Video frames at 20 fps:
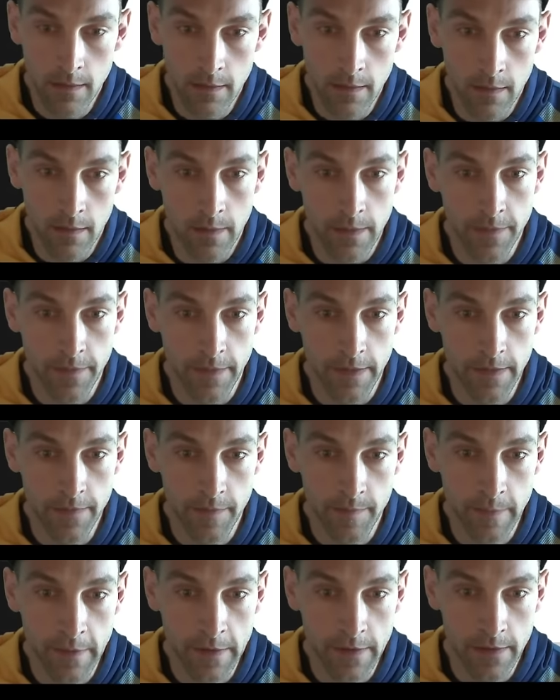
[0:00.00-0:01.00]
We find a
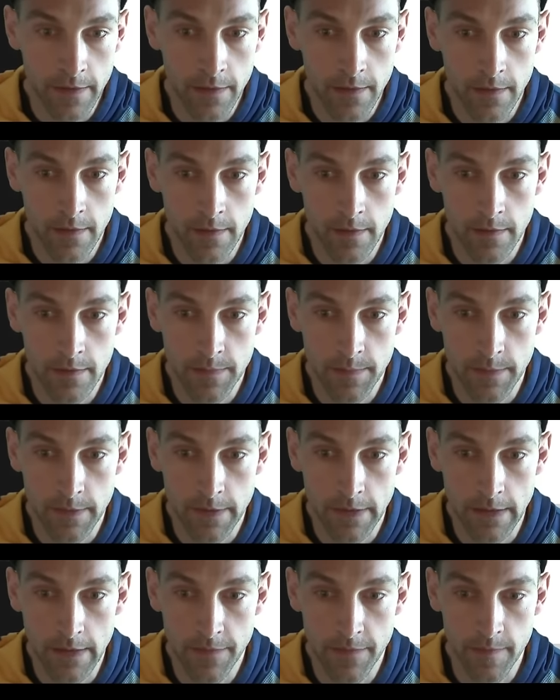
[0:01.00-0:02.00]
familiar. Let's
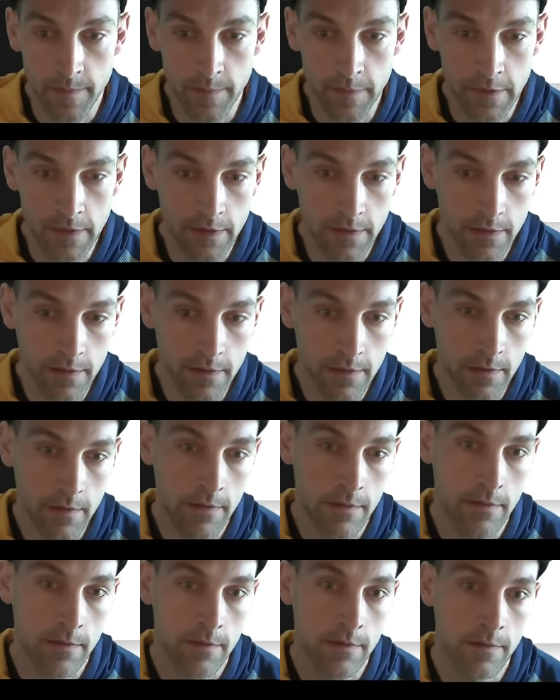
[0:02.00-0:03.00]
play familiar.
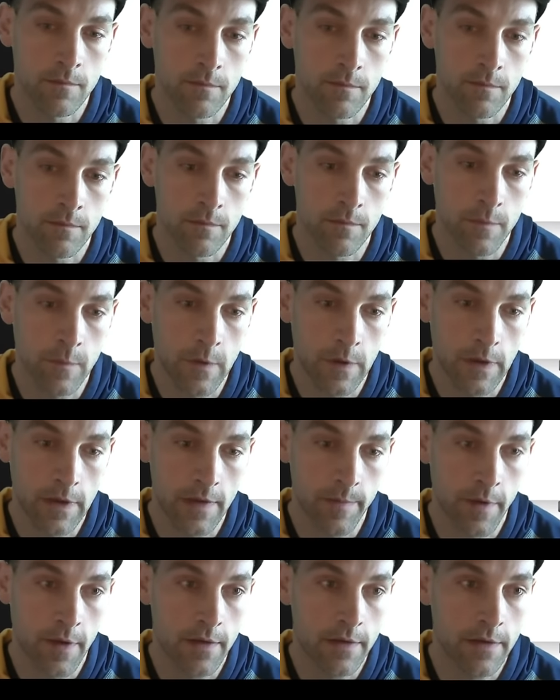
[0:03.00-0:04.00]
Play the
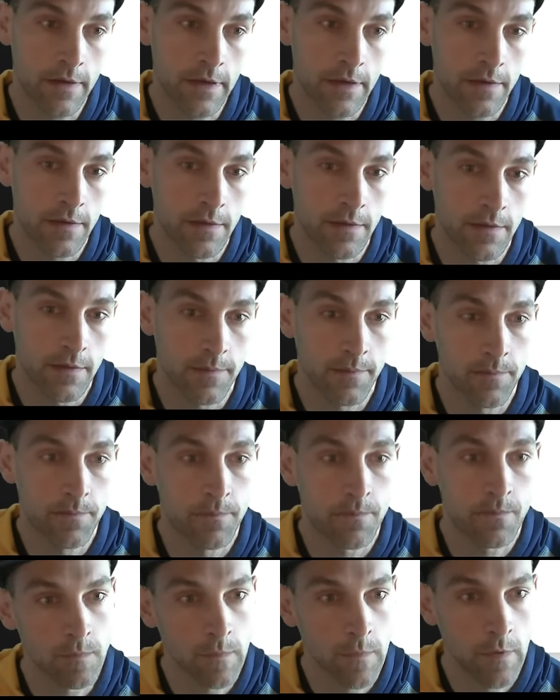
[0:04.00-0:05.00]
modern age.
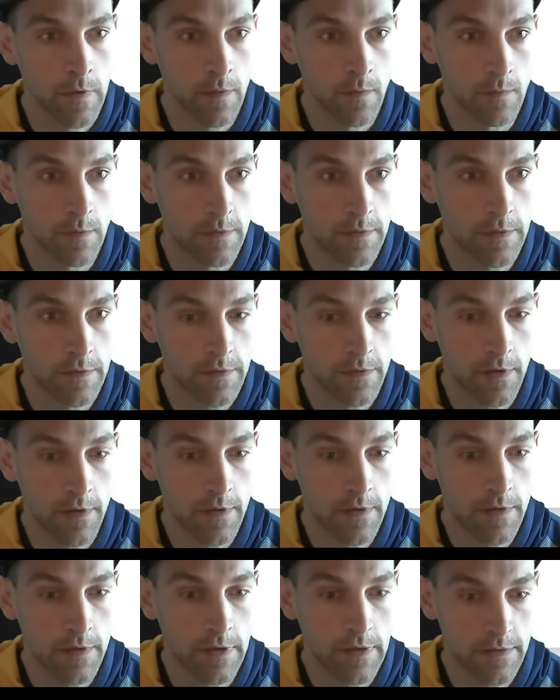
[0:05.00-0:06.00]
Discard the
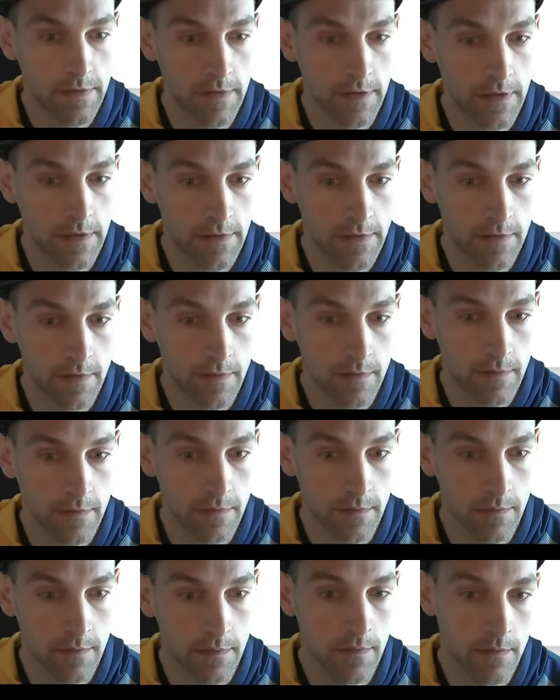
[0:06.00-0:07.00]
dust of dust.
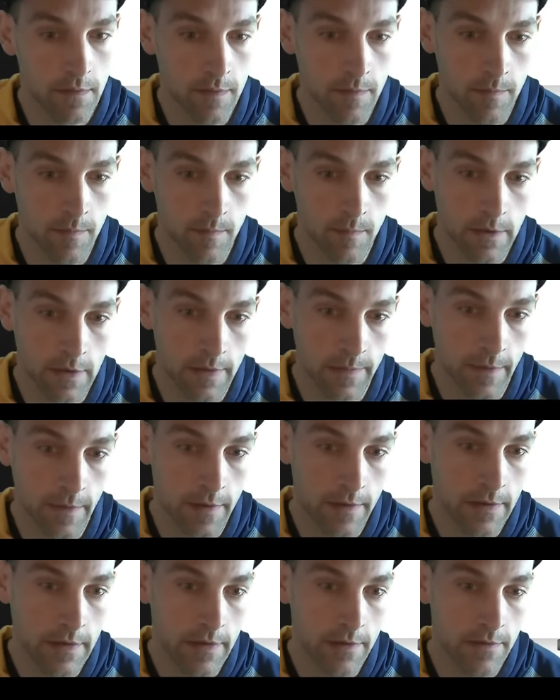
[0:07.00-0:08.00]
Play
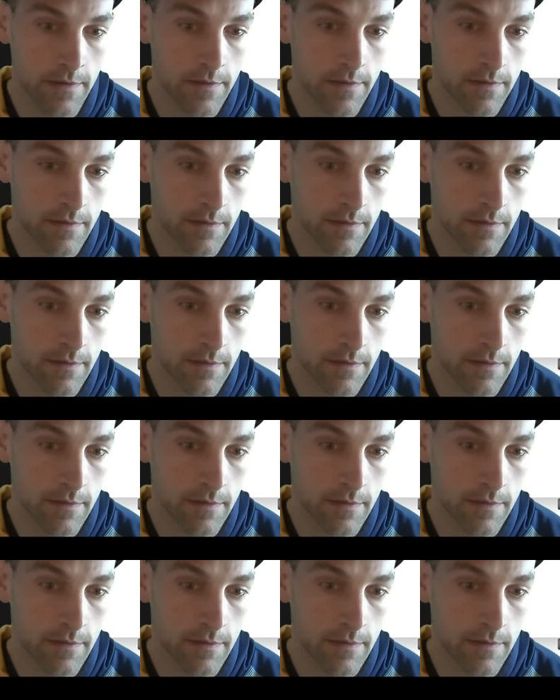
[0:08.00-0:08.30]
modern age.